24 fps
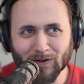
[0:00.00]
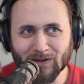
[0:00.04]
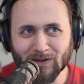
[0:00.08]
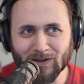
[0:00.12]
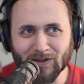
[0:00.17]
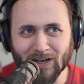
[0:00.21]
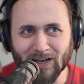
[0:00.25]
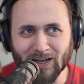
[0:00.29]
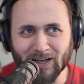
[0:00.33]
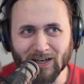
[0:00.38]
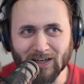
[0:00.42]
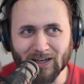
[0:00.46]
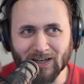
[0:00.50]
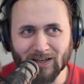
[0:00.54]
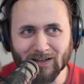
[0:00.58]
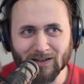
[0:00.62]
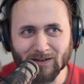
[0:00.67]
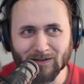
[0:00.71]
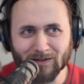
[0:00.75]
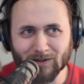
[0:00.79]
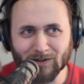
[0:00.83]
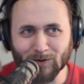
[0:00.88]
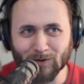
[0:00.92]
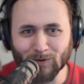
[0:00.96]
they
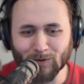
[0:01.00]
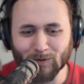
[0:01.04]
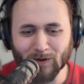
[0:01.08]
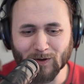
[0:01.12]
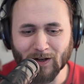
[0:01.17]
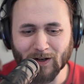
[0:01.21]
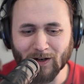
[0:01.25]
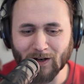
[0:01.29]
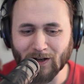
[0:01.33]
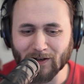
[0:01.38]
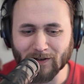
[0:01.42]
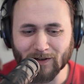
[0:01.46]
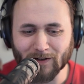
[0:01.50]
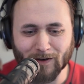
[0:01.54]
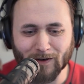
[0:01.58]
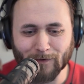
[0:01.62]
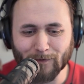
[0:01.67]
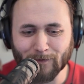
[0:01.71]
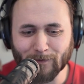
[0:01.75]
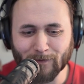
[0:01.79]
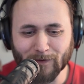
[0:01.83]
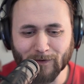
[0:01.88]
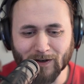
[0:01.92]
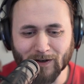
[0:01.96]
do a lot of
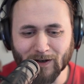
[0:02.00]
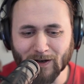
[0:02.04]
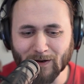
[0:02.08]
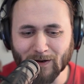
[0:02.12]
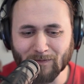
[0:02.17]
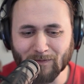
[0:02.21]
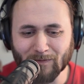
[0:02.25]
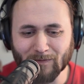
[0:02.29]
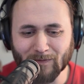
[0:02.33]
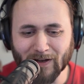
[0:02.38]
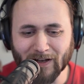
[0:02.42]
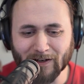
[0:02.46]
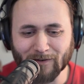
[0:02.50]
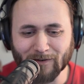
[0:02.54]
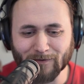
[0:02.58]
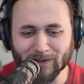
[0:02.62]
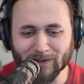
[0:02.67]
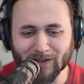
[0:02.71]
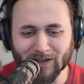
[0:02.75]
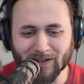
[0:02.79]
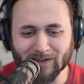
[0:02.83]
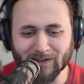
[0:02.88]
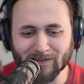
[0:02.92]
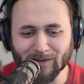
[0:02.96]

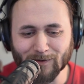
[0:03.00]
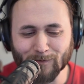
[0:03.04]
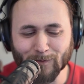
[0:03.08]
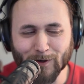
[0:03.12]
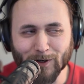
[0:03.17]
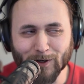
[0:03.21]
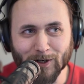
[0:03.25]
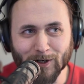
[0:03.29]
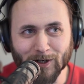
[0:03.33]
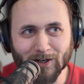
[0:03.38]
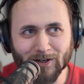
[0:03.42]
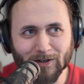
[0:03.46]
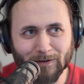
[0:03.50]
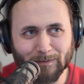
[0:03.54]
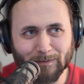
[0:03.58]
advertising work.